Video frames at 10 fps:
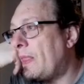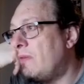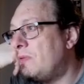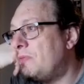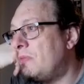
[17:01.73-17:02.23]

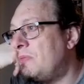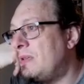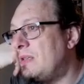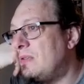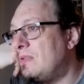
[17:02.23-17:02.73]

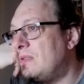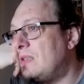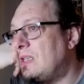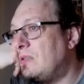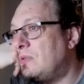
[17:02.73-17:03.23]
probably
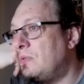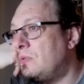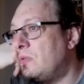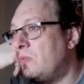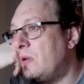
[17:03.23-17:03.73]
stick to
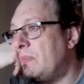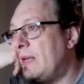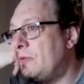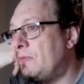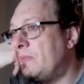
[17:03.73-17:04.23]

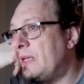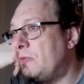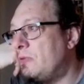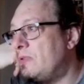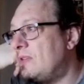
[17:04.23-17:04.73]
one main
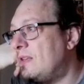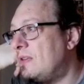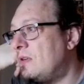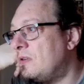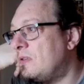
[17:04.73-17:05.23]
rule set
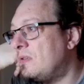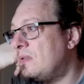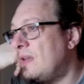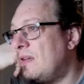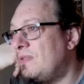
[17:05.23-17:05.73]
and not
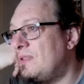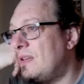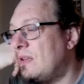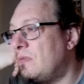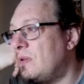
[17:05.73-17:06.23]
have a
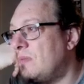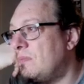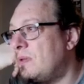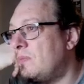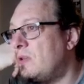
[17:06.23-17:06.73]
second one,
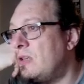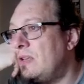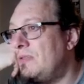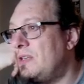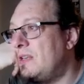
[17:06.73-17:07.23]
but I'm going to
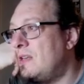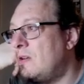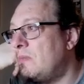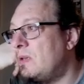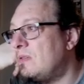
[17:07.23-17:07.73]
leave it in now
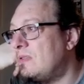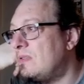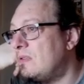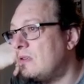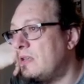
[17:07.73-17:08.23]
because it's
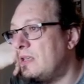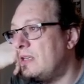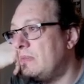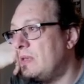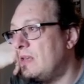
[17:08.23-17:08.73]
not going to kill
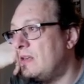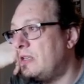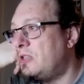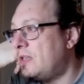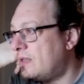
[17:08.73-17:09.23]
me. And I
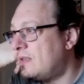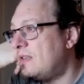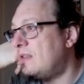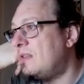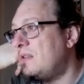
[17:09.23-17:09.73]
checked
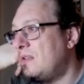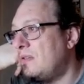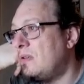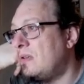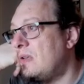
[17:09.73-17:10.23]
that
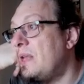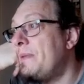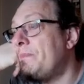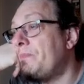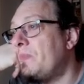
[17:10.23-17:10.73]
the
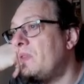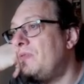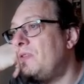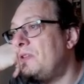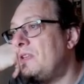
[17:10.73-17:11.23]

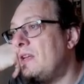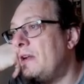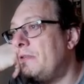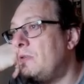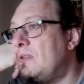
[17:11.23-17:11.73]
default deny
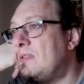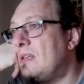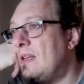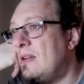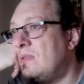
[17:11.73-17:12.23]
rule is the
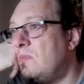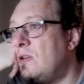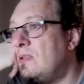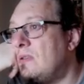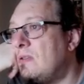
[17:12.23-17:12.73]
last
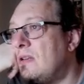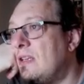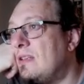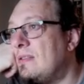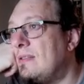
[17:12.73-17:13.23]
one, so I
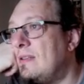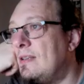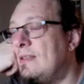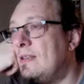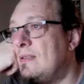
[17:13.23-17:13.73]
can still
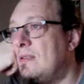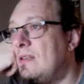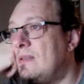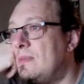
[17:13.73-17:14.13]
access the NAS.